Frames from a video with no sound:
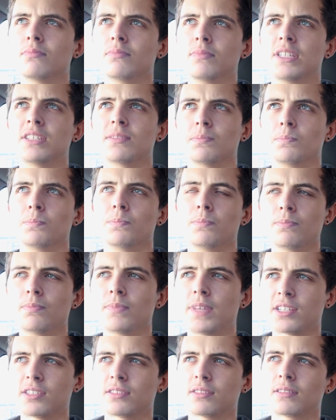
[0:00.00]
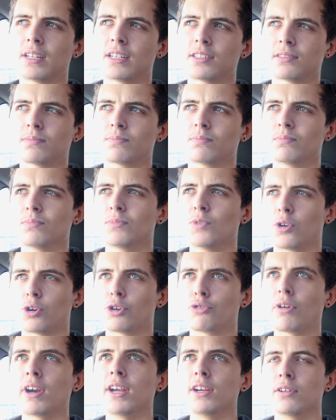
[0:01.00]
isn't, that's not
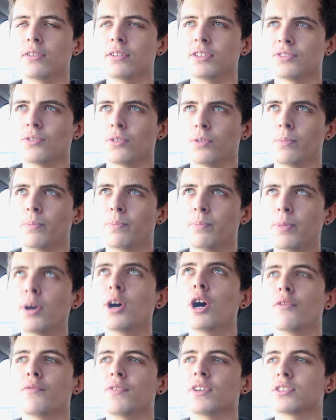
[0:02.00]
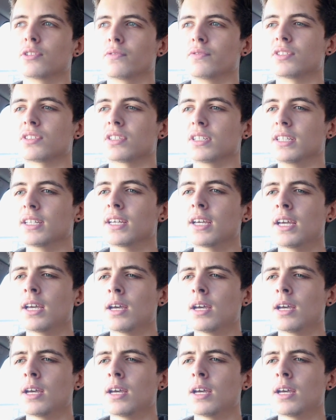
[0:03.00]
great. It's not the perfect, obviously.